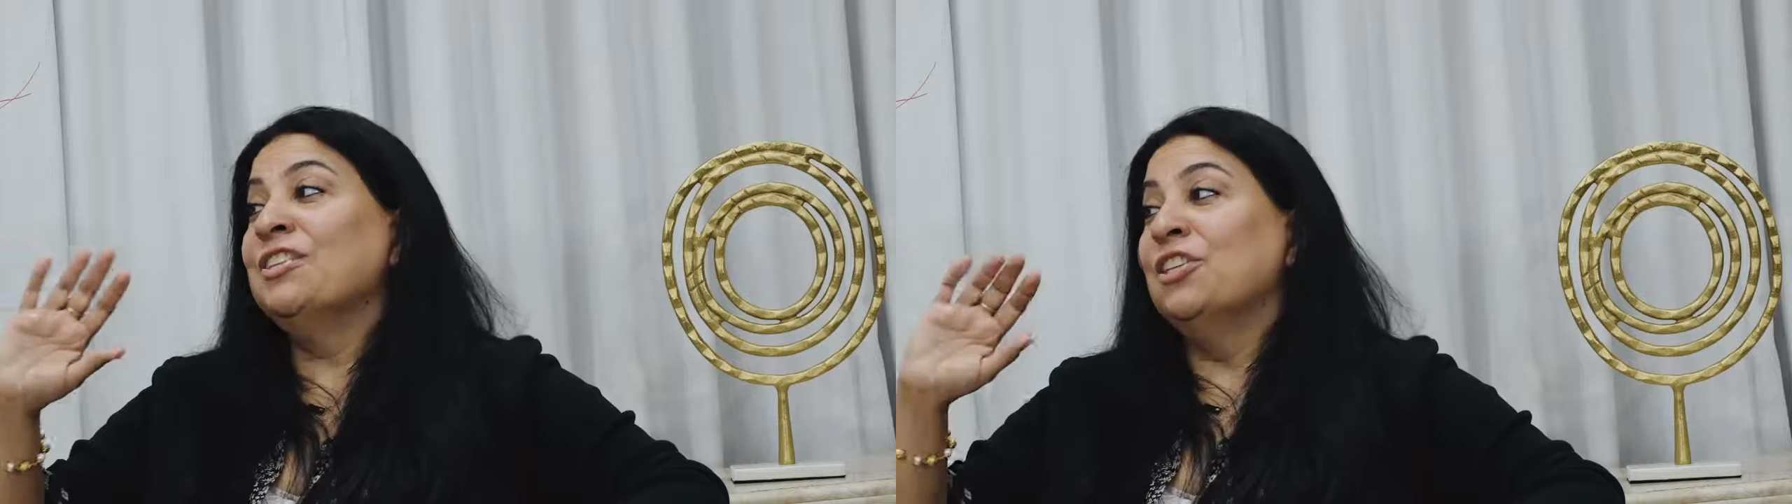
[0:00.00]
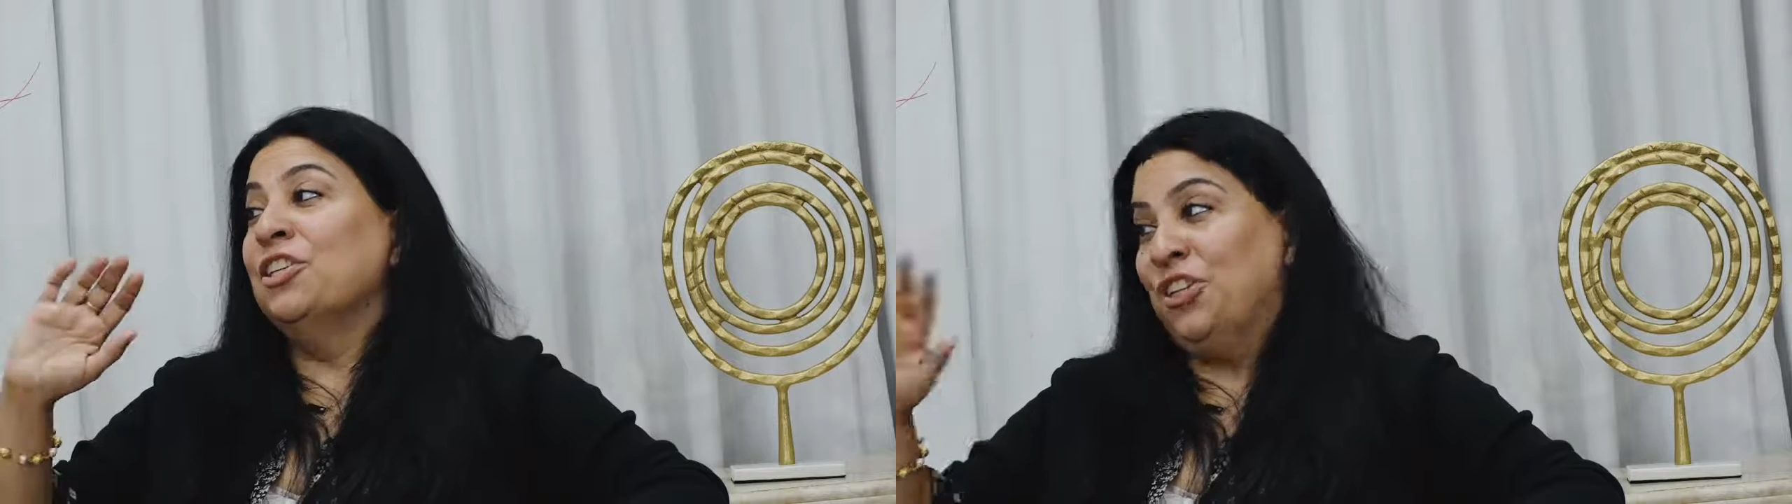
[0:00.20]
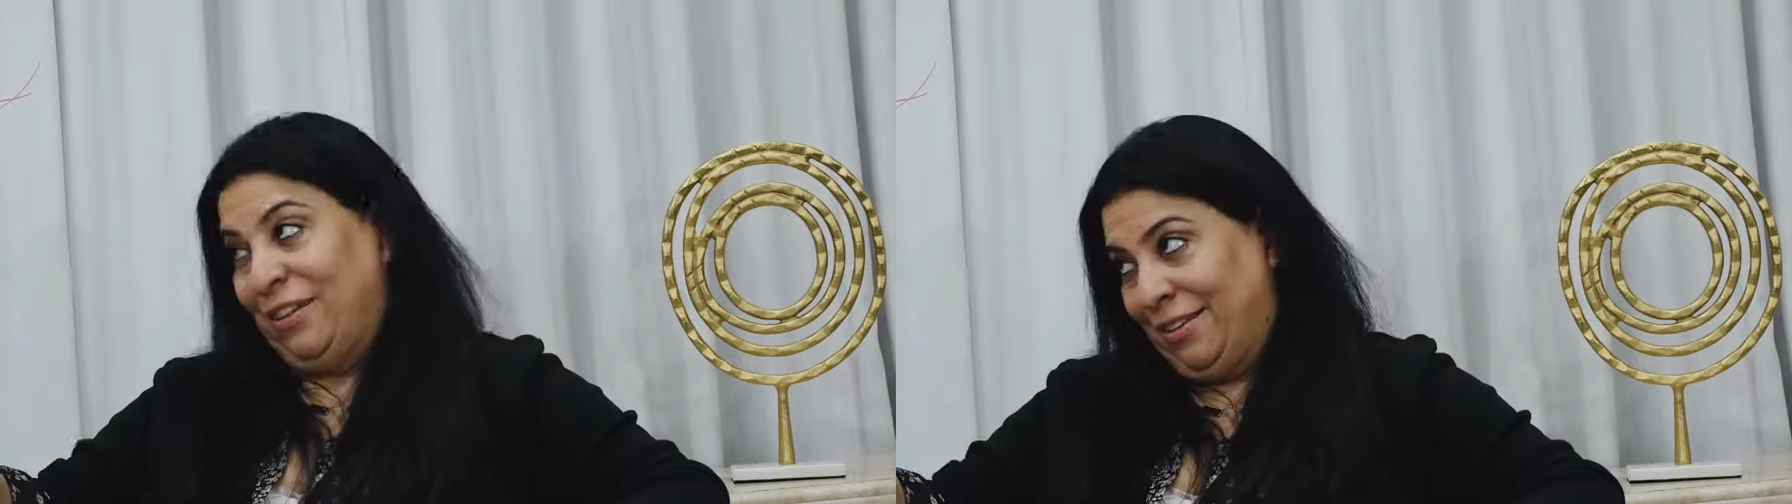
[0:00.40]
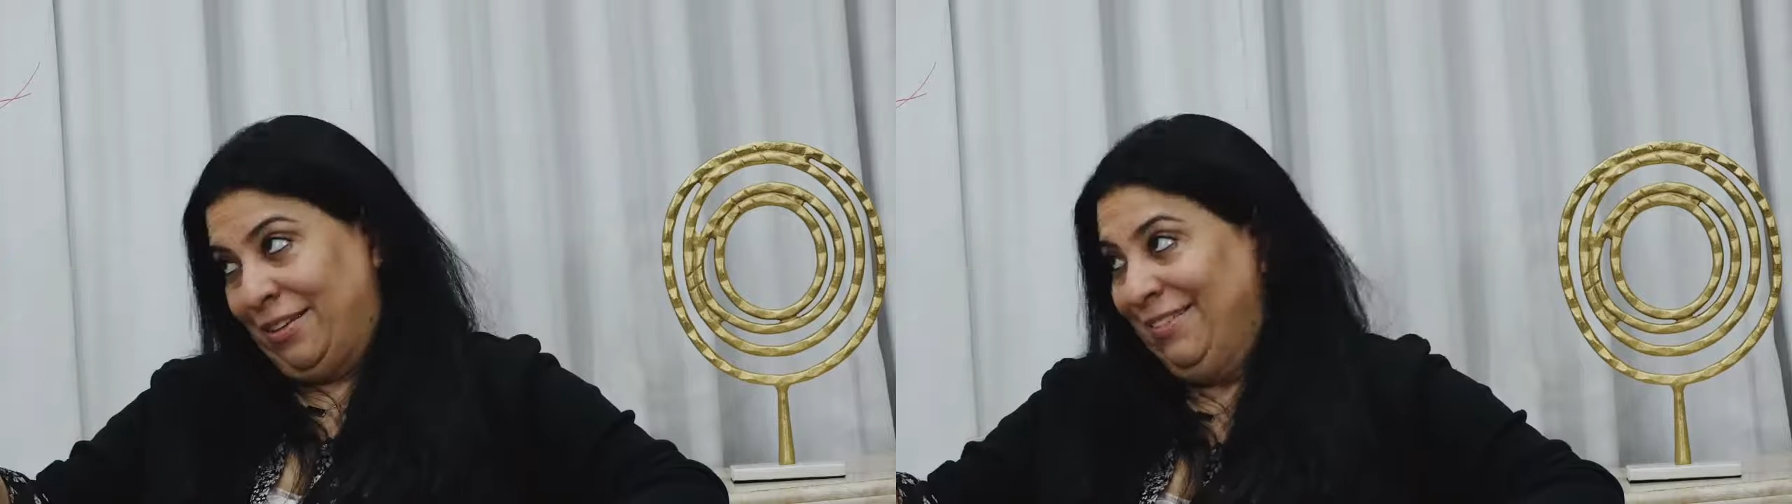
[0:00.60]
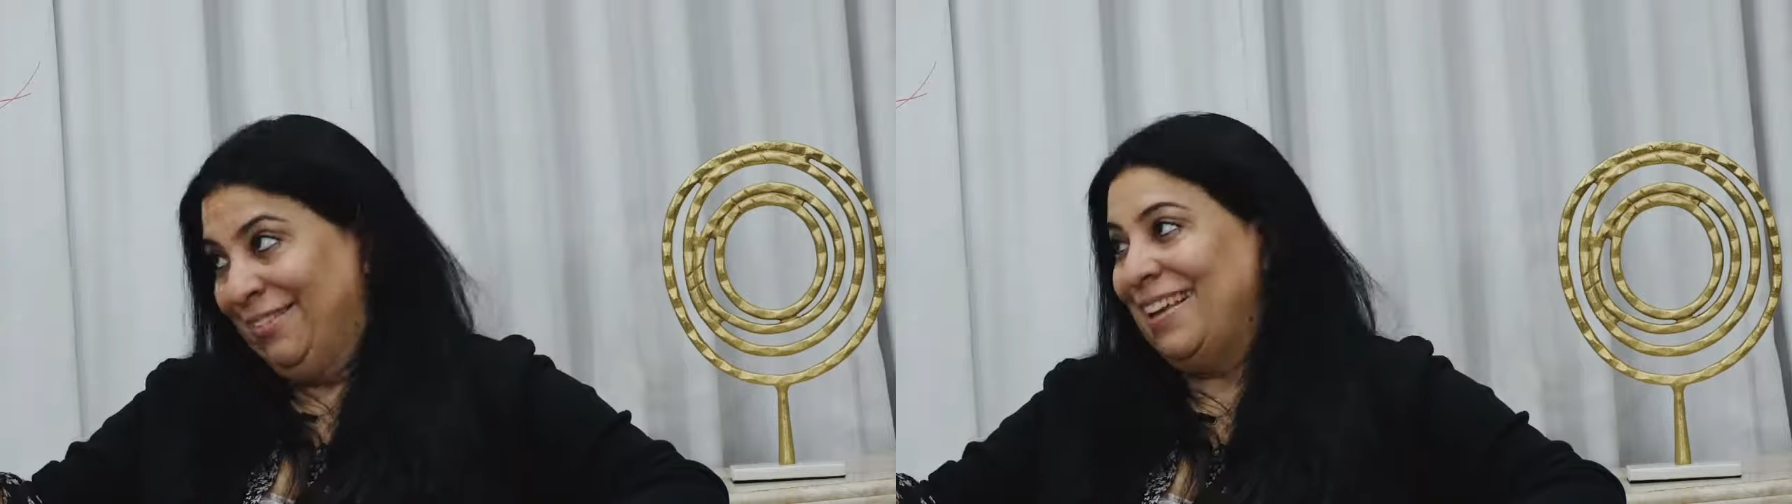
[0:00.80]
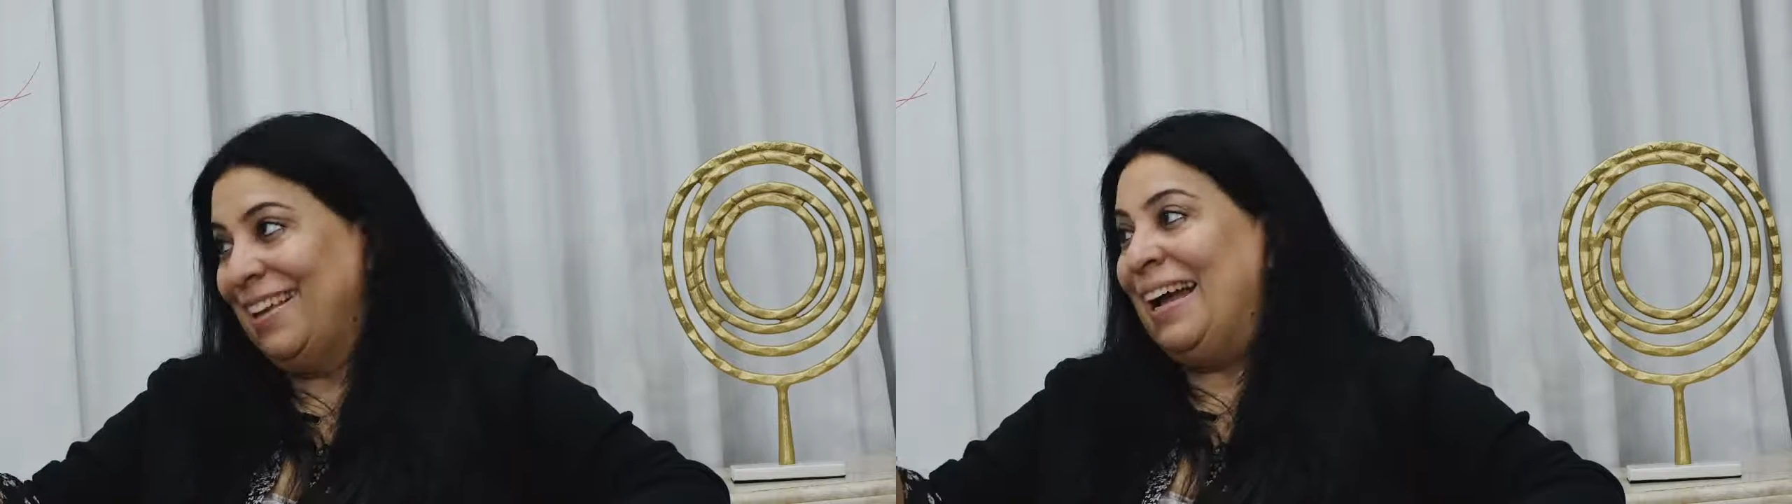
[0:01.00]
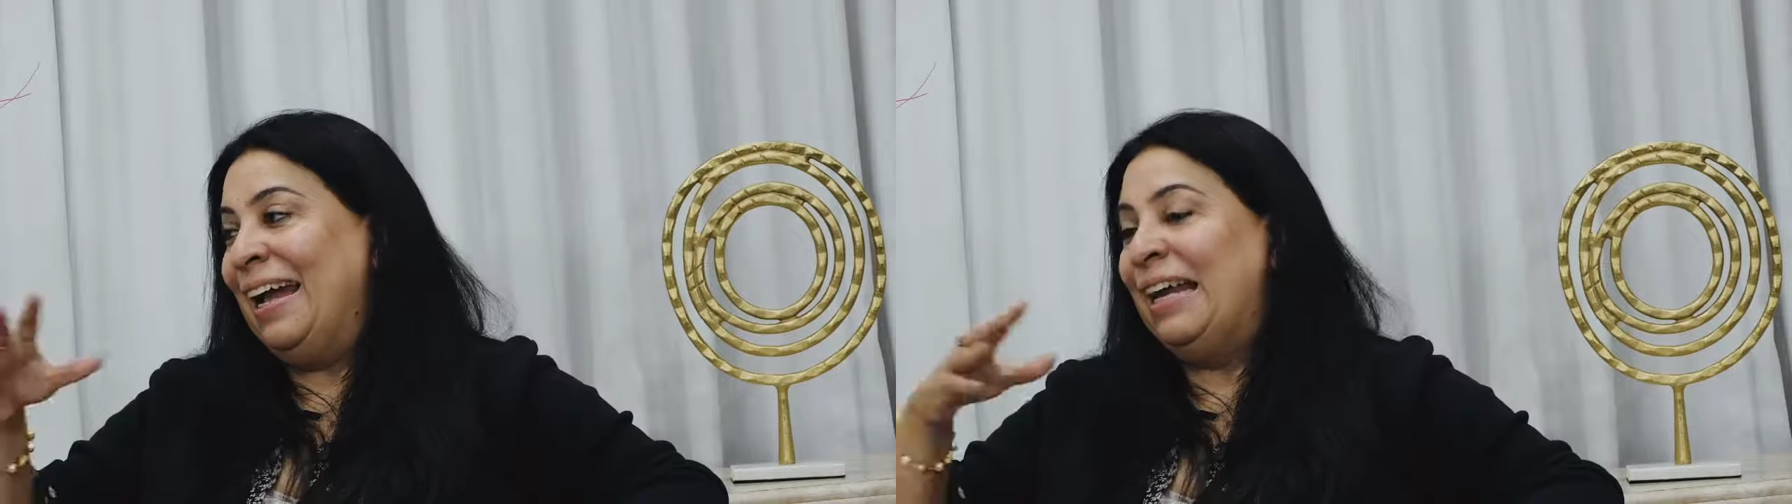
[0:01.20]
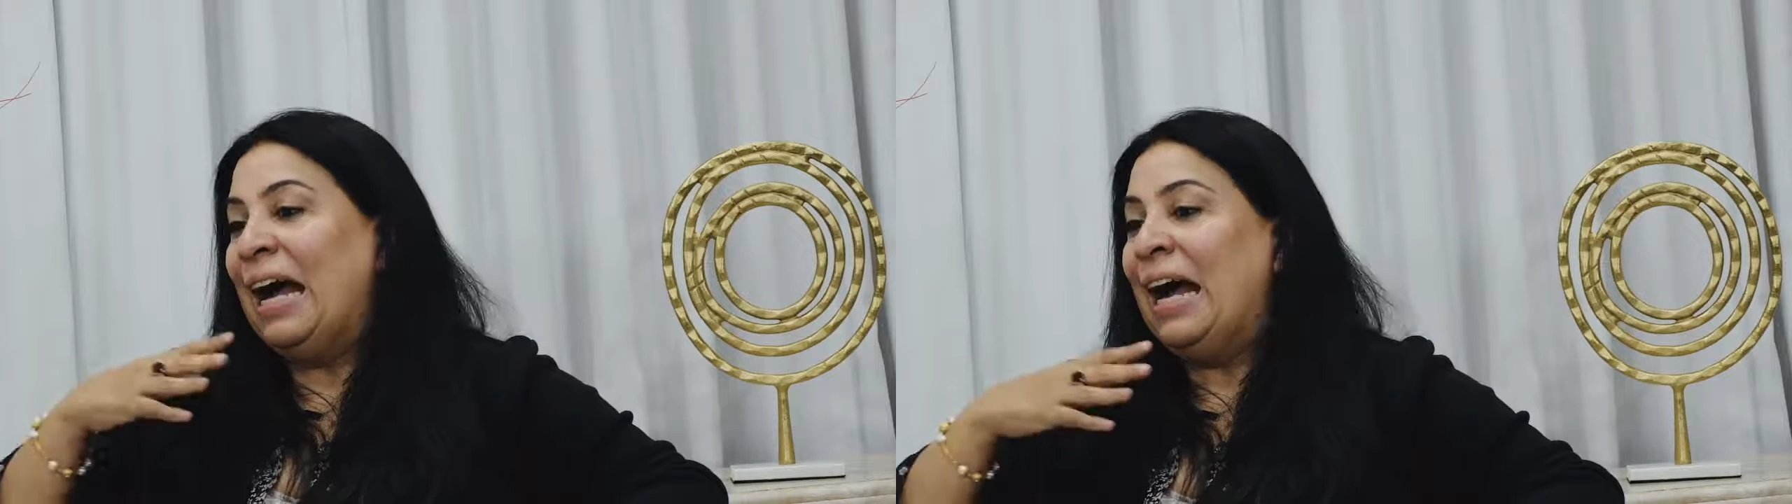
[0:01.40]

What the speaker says: is legit. And